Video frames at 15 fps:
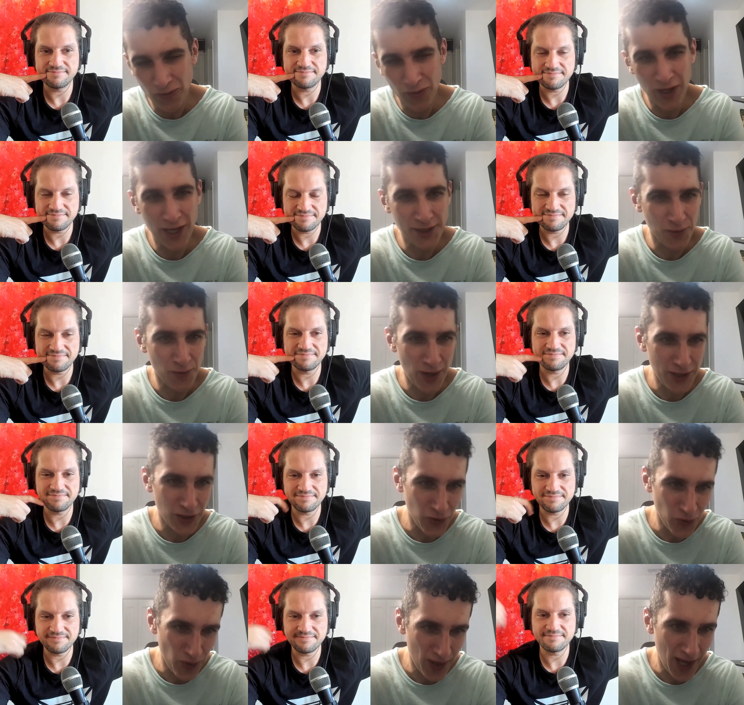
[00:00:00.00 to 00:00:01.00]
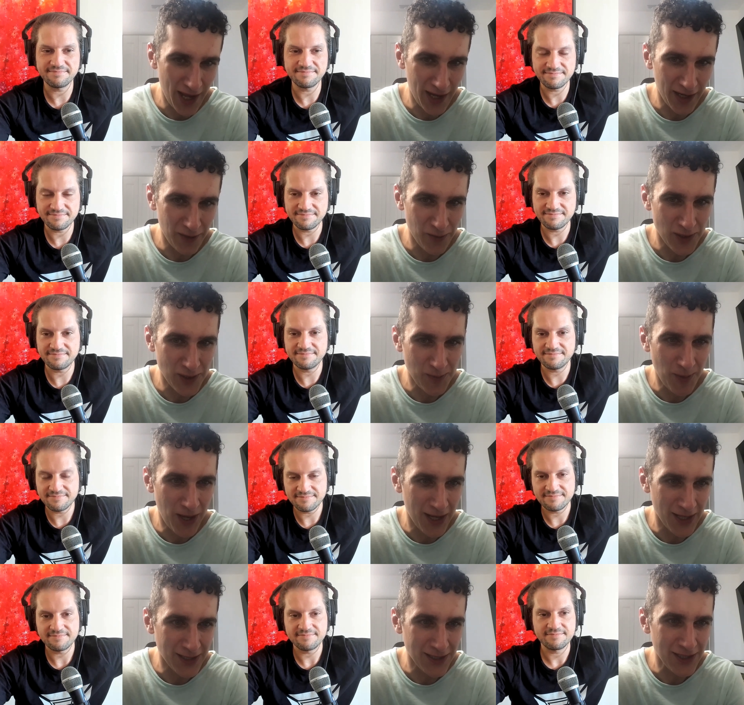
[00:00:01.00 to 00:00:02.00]
Speaker 1: country has a right to do that and
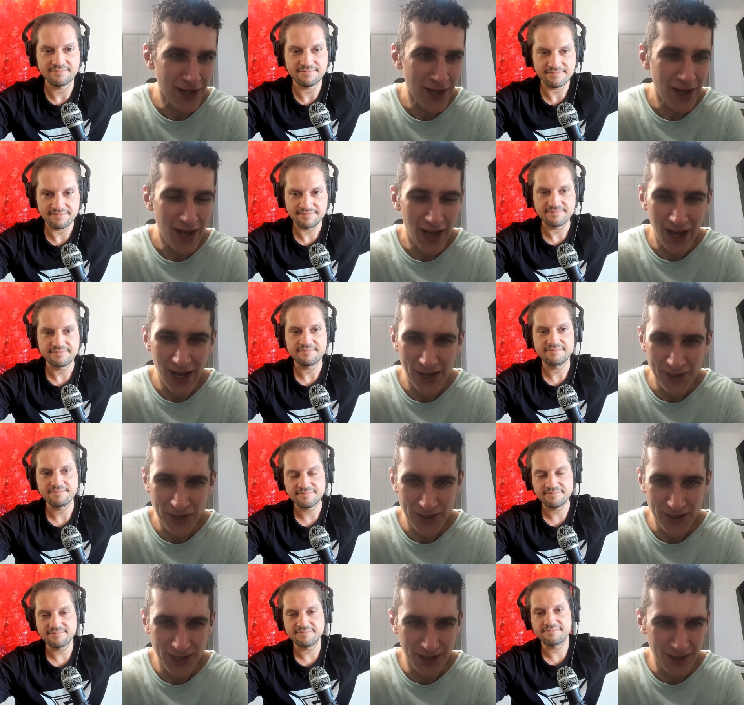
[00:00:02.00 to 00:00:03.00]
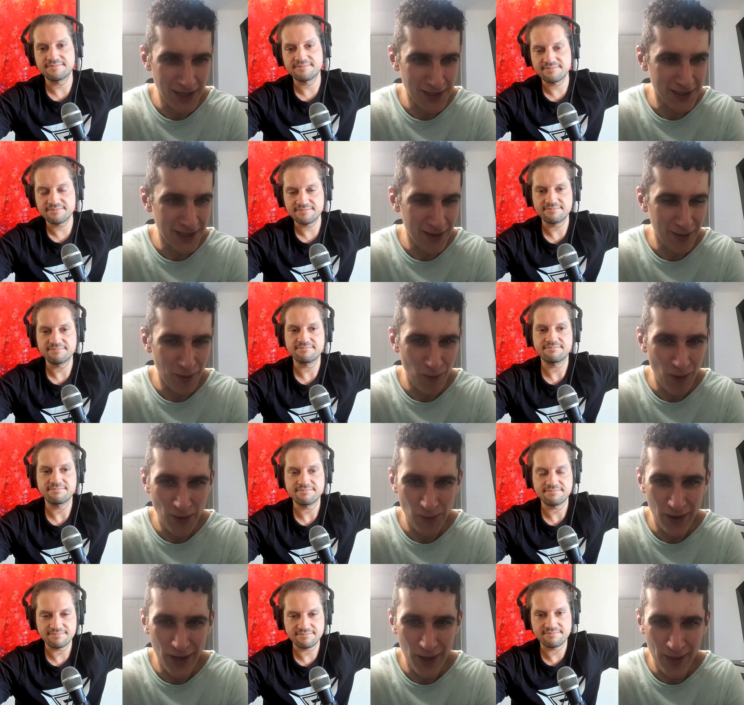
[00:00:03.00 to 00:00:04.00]
responds. Uh, I just think that's not the
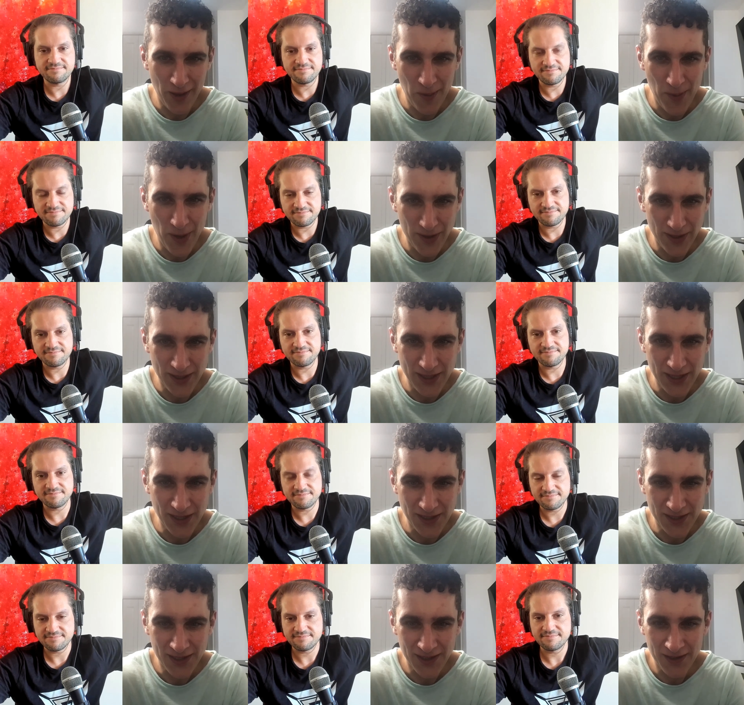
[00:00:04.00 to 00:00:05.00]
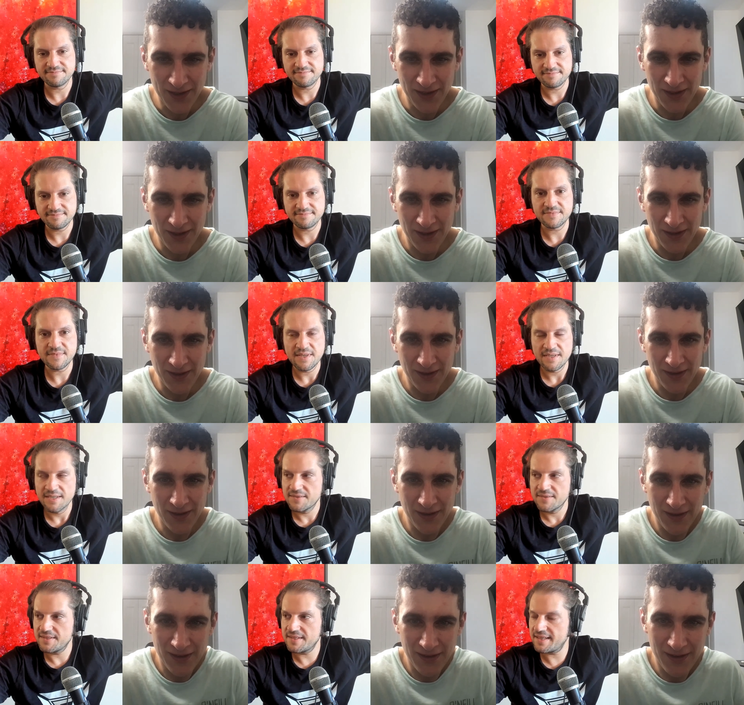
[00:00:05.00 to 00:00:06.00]
right way to think about these things.
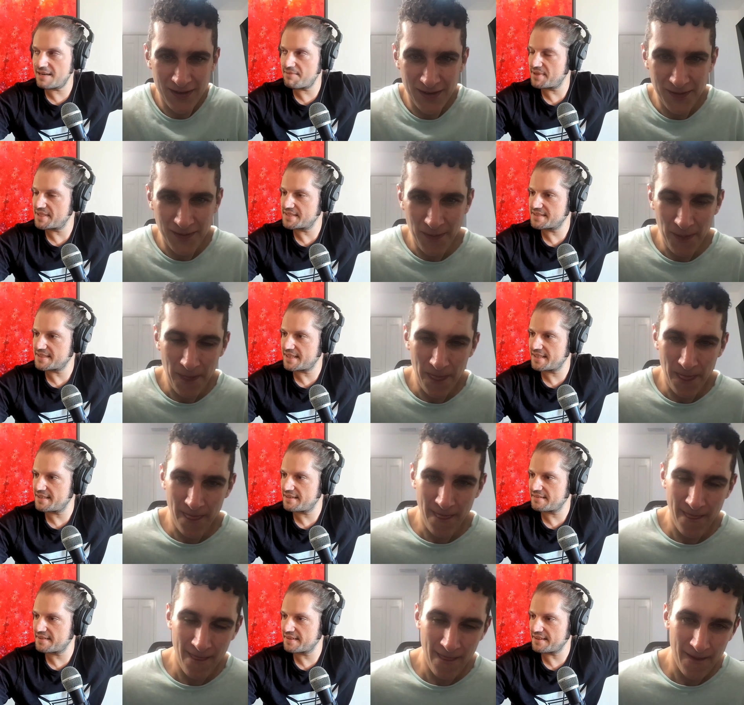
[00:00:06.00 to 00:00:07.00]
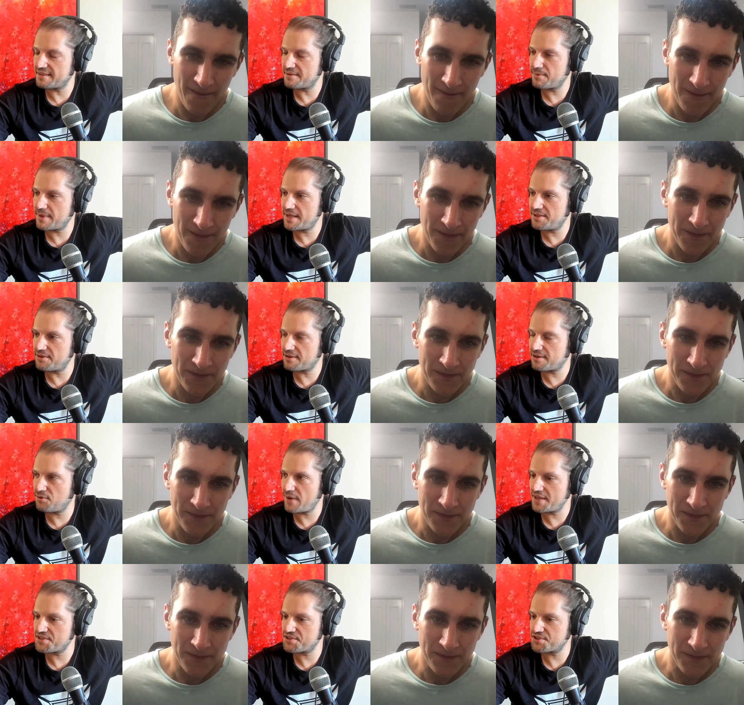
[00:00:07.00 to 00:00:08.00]
Speaker 2: Yeah, but then I think in a way you're
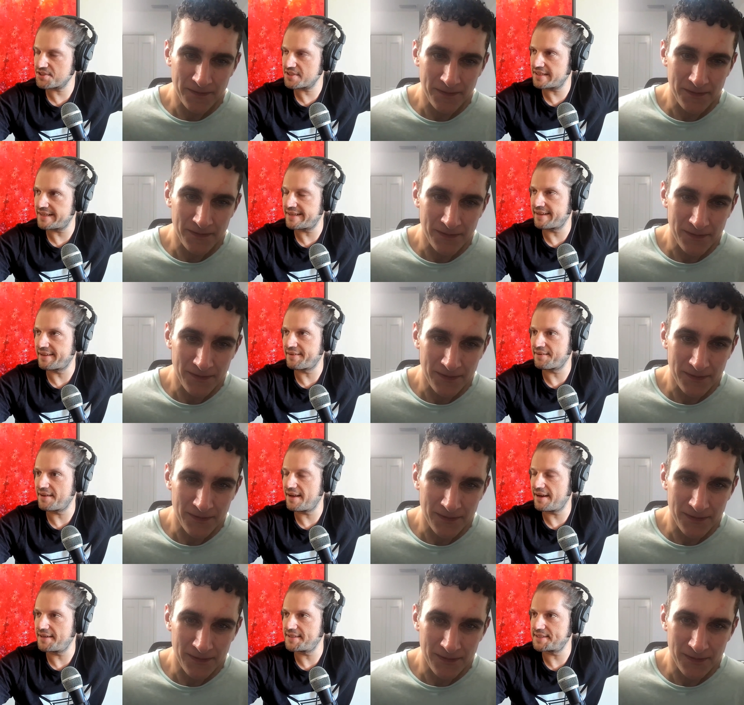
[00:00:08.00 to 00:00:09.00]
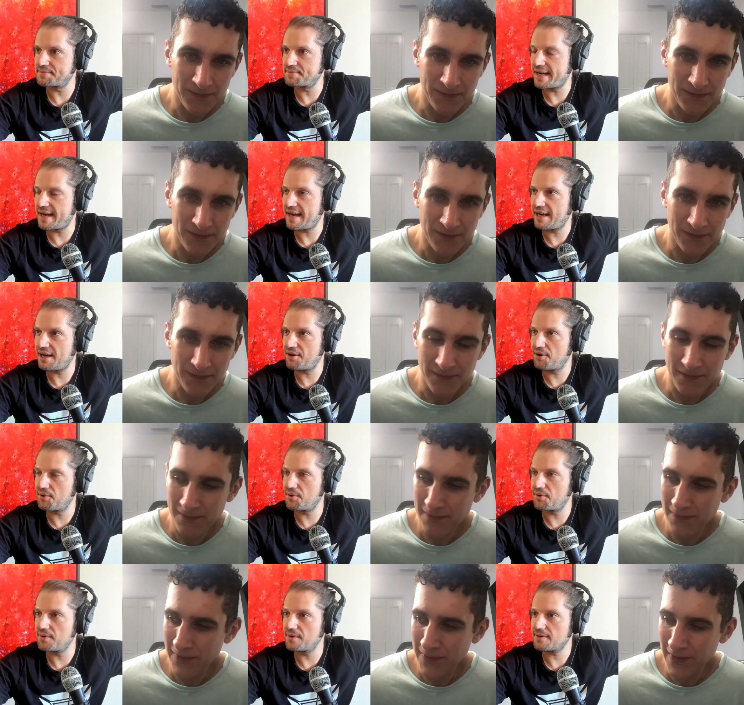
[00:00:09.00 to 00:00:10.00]
questioning um,
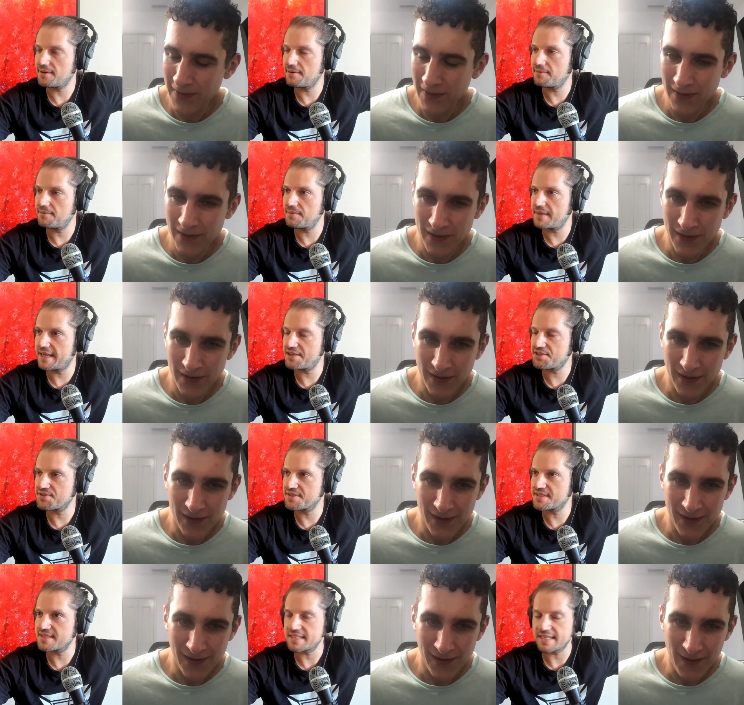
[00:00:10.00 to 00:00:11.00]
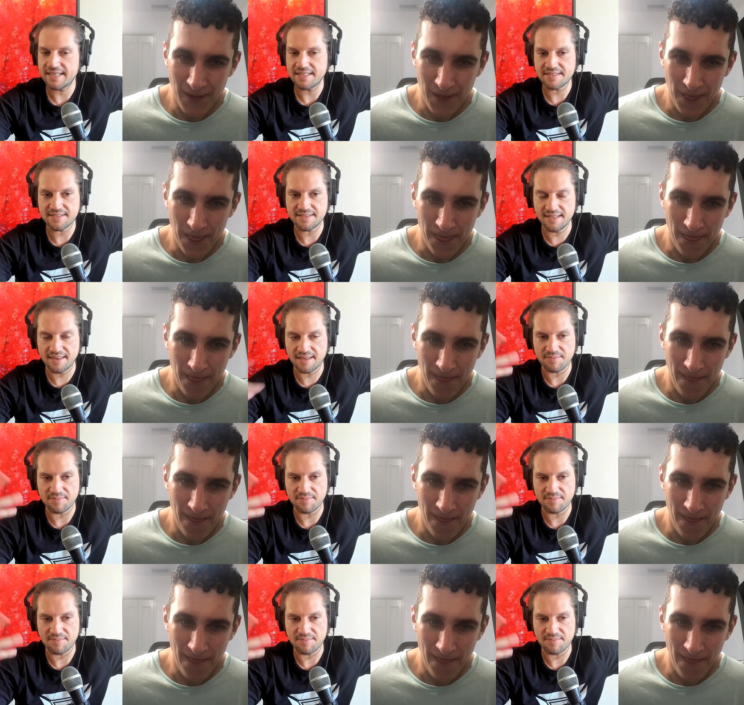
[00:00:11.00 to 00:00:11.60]
how uh, nation states see